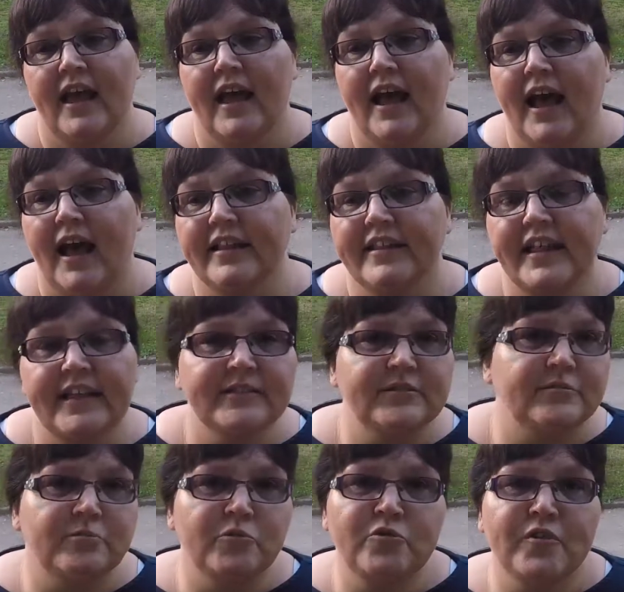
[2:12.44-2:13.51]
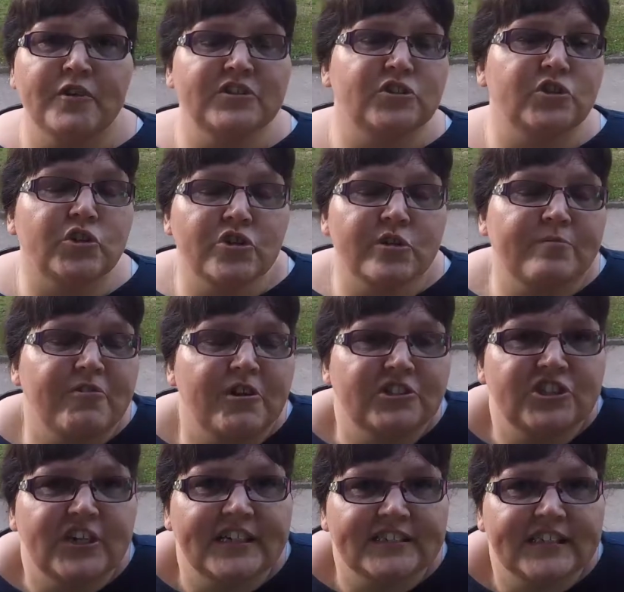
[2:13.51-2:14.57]
and then move on to other
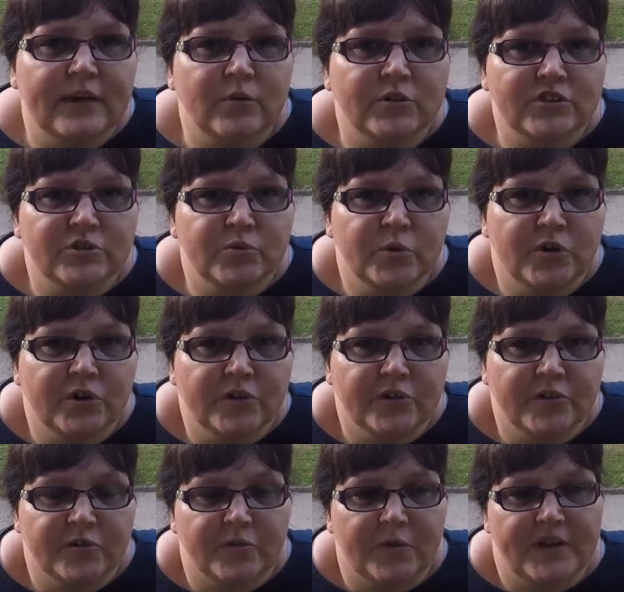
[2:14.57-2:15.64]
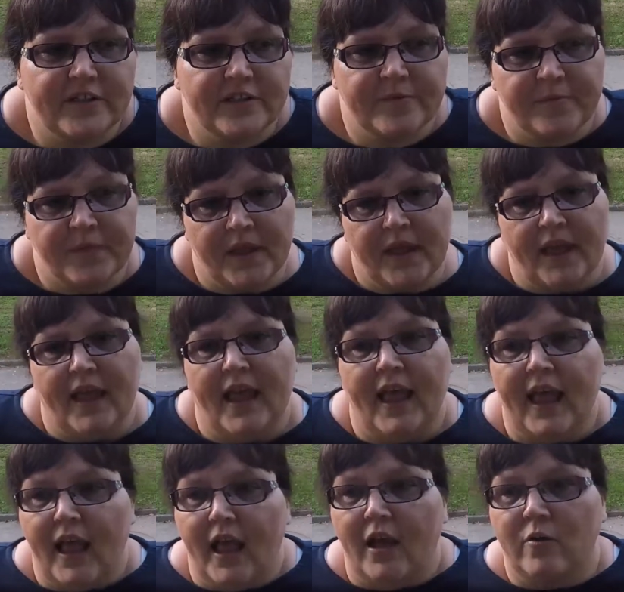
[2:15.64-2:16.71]
projects that I want to work with.
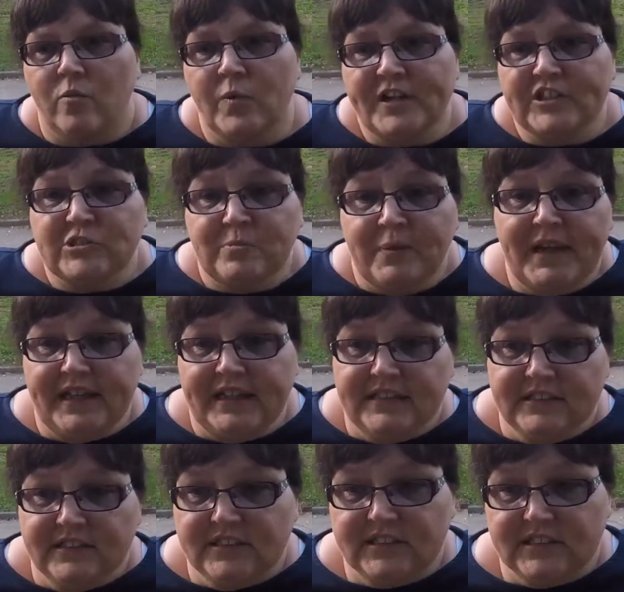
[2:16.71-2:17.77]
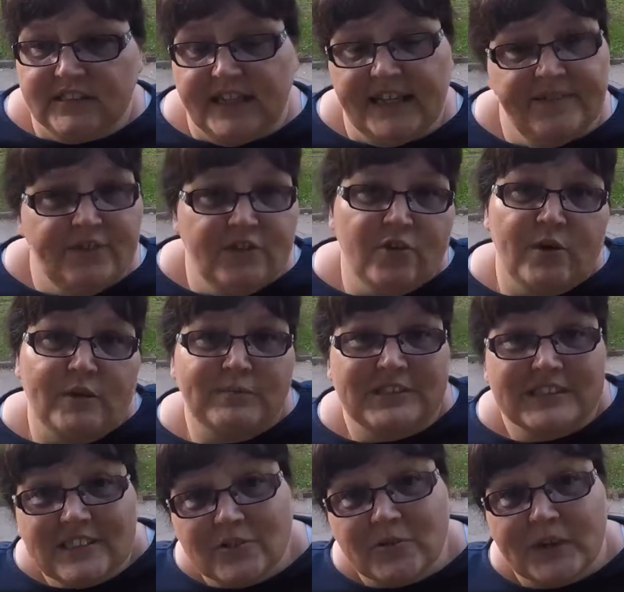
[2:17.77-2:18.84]
Which means, even though I'm
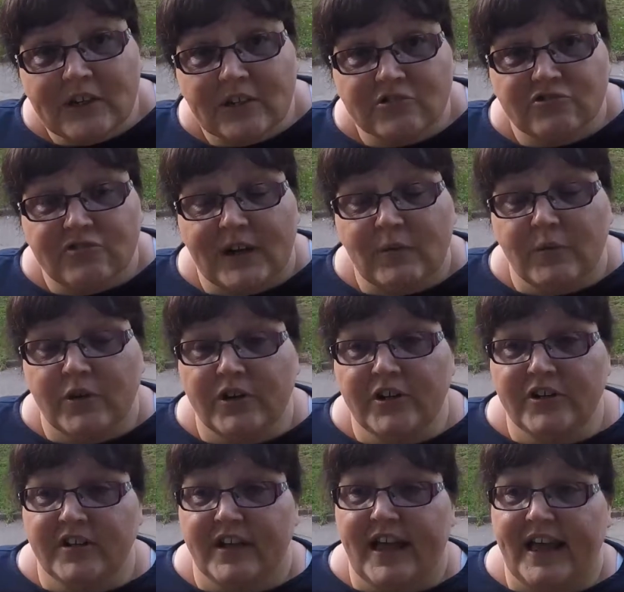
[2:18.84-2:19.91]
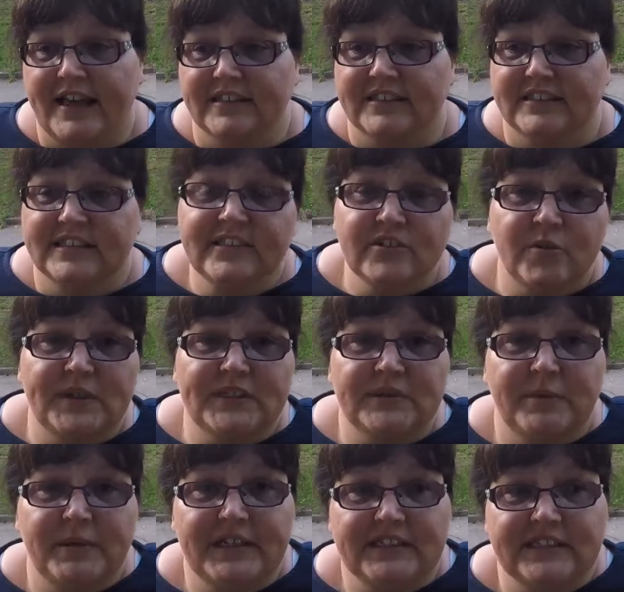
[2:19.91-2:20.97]
still doing contract work and still going to
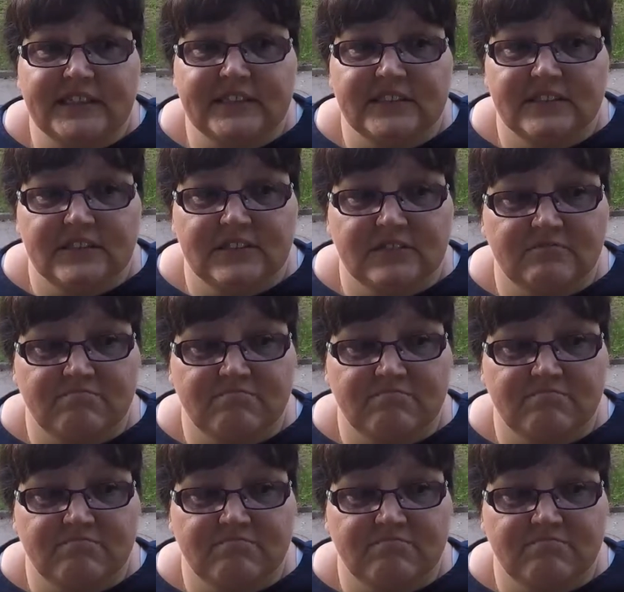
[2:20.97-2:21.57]
meetings,